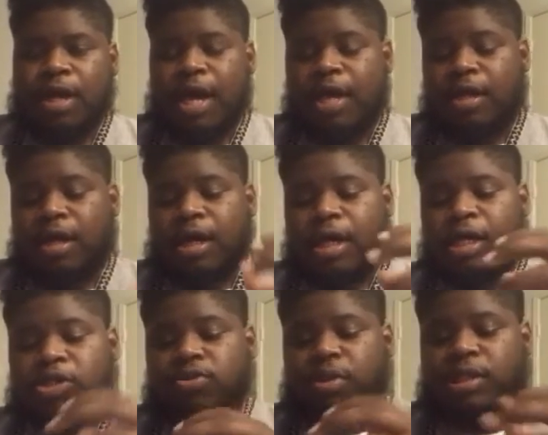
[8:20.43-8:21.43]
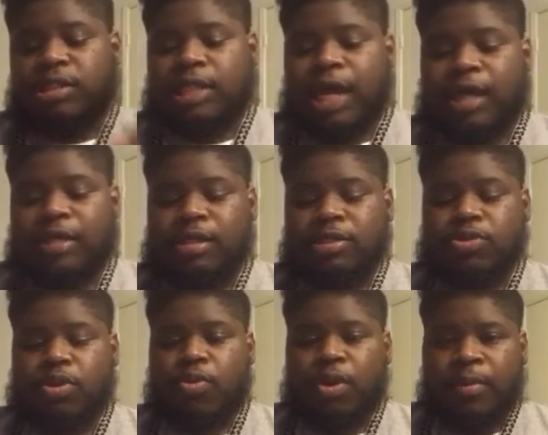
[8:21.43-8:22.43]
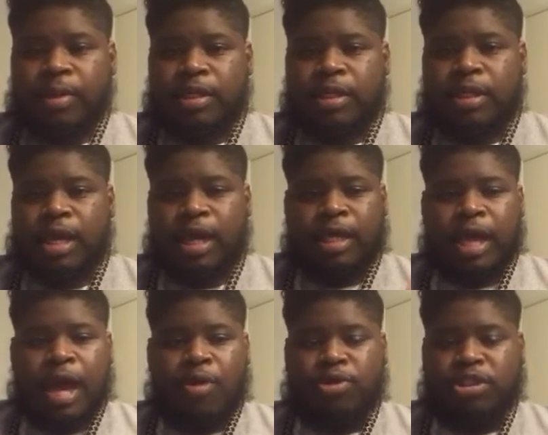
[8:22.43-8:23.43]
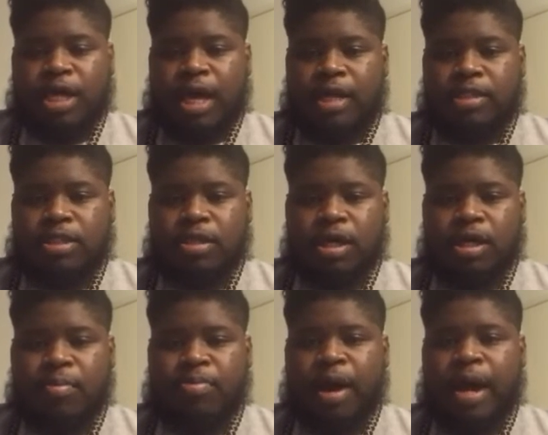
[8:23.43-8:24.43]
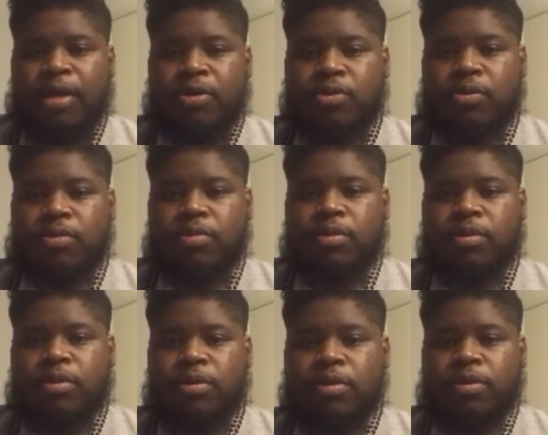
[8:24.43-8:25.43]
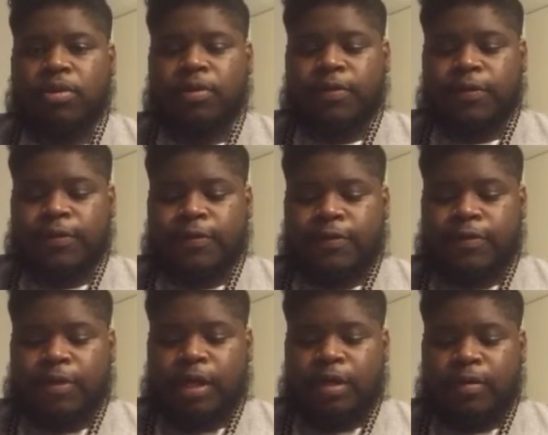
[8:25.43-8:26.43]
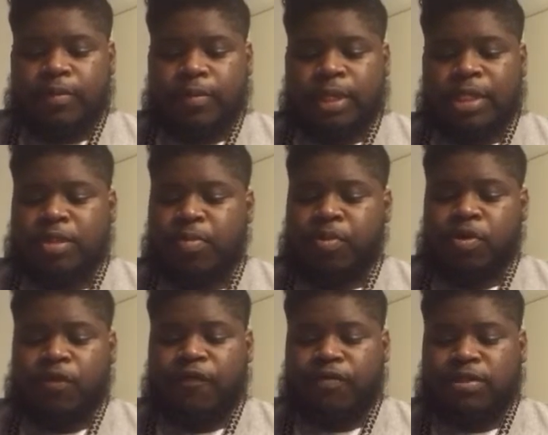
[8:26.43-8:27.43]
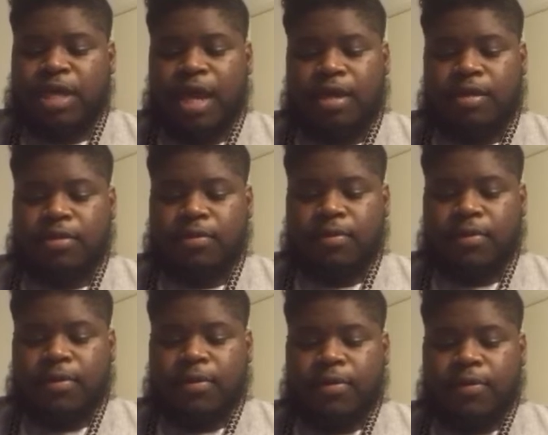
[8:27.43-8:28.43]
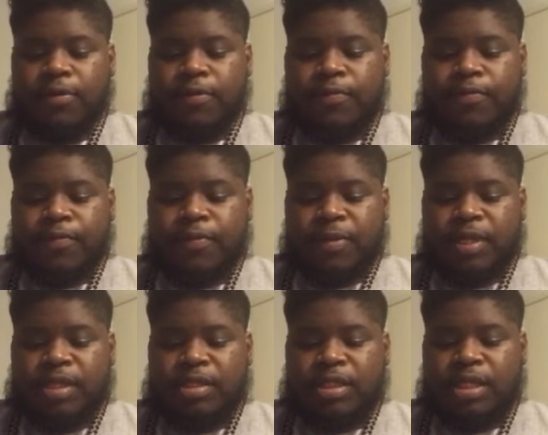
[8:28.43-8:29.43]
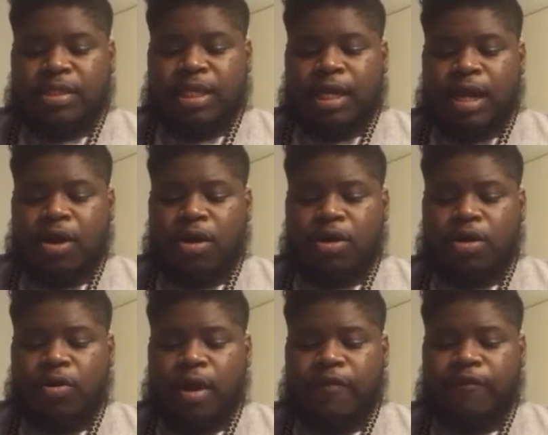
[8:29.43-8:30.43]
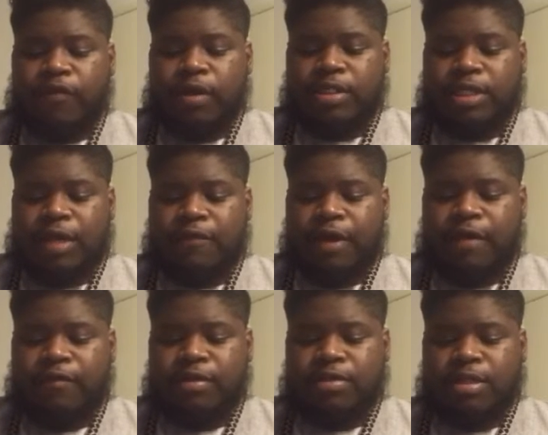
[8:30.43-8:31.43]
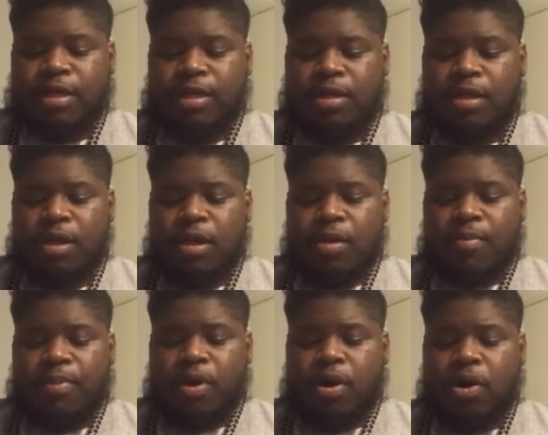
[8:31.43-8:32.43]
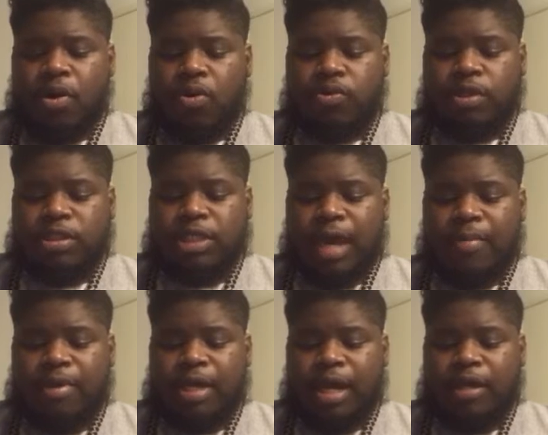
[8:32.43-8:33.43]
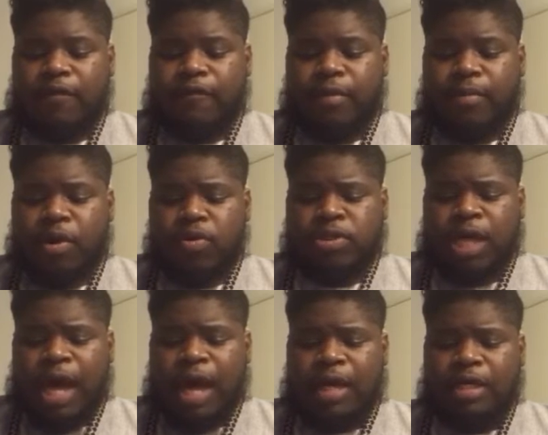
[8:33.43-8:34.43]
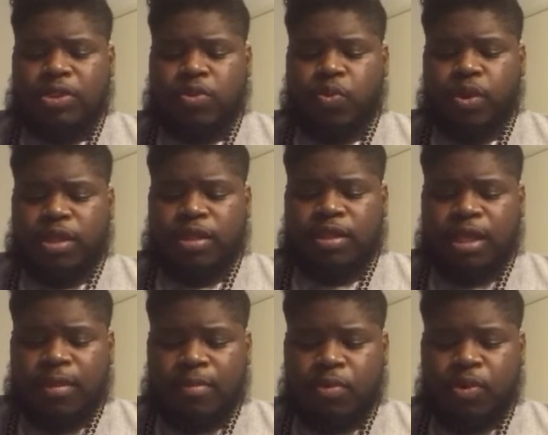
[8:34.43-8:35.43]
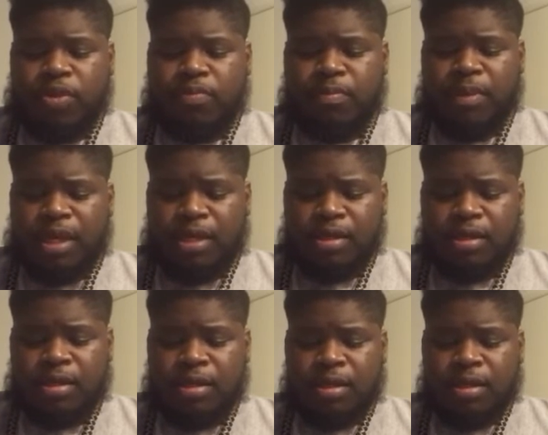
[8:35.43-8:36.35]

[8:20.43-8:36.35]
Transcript: And Israel is likened unto a woman, and Yah Yahweh Shai is the uh, bridegroom. Okay? That's a beautiful sight. And it says, And I heard a great voice out of heaven saying, Behold, the tabernacle of the Most High is with them, with men,